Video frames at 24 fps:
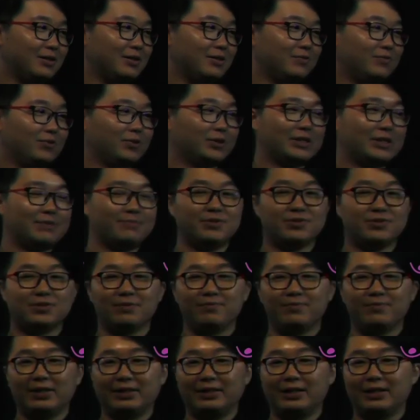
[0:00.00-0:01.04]
for the emission
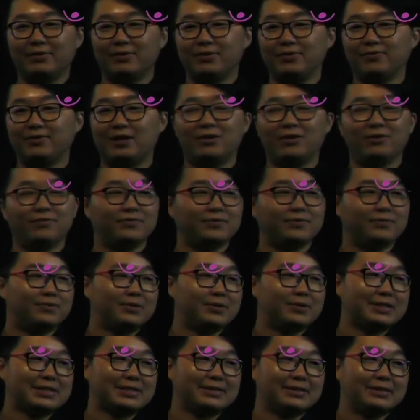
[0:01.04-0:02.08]
peak that we found
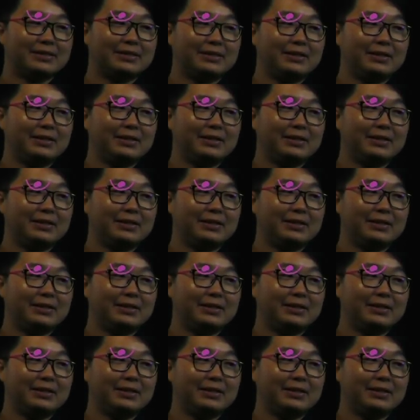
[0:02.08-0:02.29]
previously.